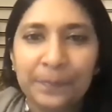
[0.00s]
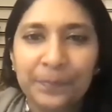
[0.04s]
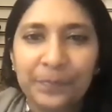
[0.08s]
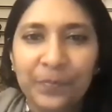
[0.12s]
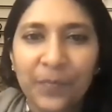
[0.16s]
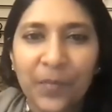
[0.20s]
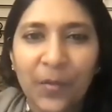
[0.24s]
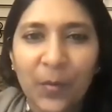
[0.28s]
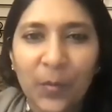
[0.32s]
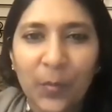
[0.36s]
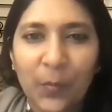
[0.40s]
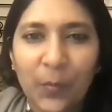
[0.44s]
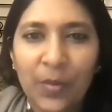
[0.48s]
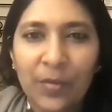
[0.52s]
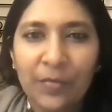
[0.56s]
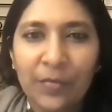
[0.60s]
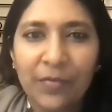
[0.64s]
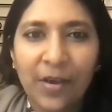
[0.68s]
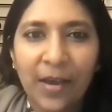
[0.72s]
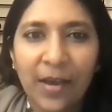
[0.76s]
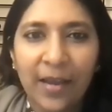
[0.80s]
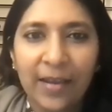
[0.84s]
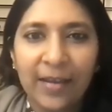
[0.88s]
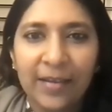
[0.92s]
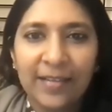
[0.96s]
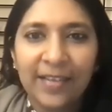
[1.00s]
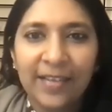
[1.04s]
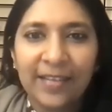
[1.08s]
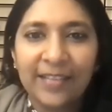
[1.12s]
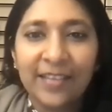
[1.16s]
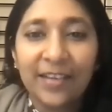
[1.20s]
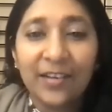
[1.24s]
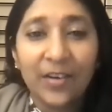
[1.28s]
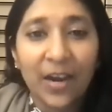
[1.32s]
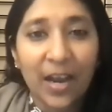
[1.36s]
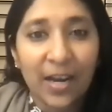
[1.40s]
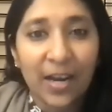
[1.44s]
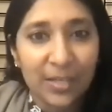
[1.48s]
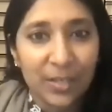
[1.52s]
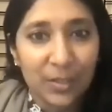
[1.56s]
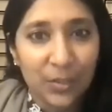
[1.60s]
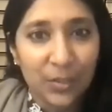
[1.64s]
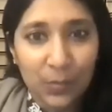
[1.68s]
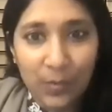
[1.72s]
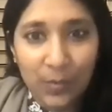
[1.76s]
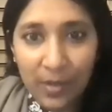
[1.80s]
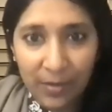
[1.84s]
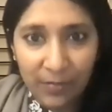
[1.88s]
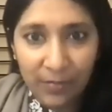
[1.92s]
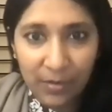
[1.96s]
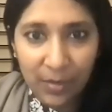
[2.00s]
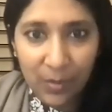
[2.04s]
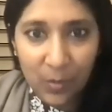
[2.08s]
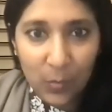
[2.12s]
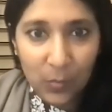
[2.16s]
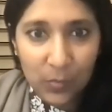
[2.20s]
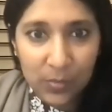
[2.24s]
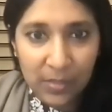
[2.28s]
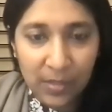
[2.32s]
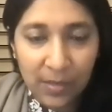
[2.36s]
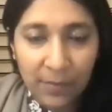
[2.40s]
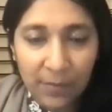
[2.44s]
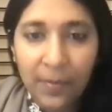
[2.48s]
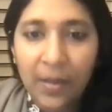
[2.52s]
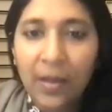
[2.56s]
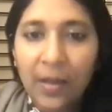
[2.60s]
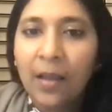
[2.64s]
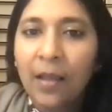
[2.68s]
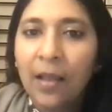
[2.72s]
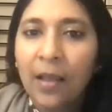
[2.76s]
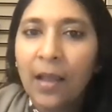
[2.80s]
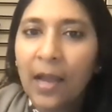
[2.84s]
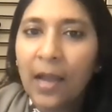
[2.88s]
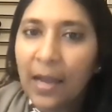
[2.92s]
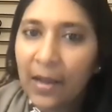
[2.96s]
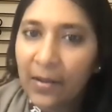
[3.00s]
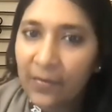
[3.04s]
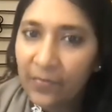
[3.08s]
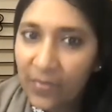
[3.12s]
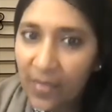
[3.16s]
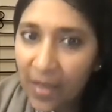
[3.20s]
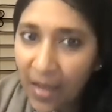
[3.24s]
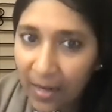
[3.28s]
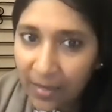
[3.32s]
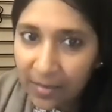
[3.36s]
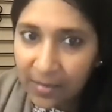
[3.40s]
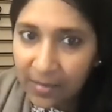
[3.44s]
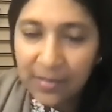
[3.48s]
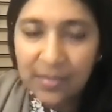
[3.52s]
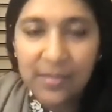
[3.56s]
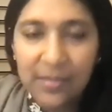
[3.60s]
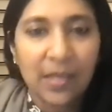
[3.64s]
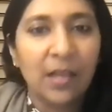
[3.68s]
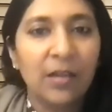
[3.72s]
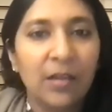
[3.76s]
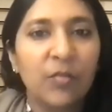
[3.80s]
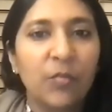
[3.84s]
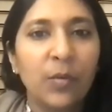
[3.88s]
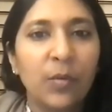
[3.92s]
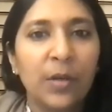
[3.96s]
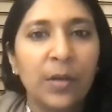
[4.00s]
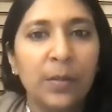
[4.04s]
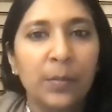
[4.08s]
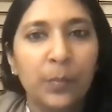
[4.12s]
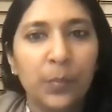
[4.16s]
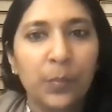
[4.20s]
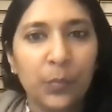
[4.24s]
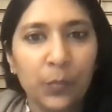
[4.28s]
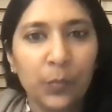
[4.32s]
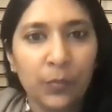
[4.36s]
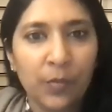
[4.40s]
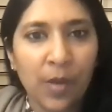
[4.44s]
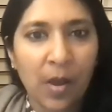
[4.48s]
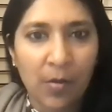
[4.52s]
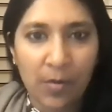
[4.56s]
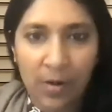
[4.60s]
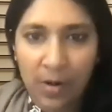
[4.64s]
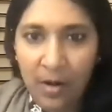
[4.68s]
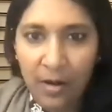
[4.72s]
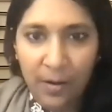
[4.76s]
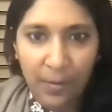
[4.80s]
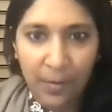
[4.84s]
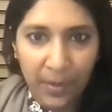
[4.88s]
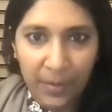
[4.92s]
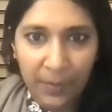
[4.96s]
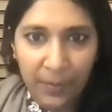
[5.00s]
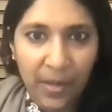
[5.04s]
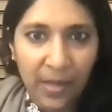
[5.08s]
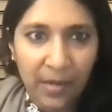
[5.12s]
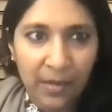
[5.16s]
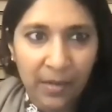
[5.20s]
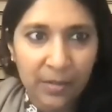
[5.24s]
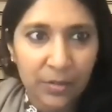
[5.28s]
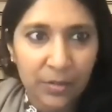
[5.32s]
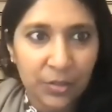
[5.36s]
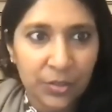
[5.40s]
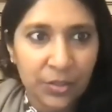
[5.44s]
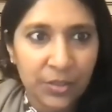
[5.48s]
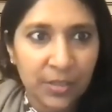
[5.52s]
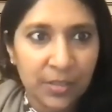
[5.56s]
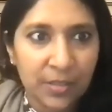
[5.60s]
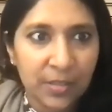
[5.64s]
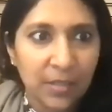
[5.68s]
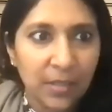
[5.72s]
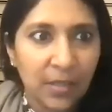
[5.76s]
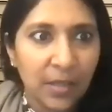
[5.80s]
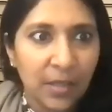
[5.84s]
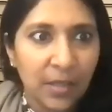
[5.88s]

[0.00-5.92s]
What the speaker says: we find that the gratitude level goes up, and that itself will improve our karmic balance sheet.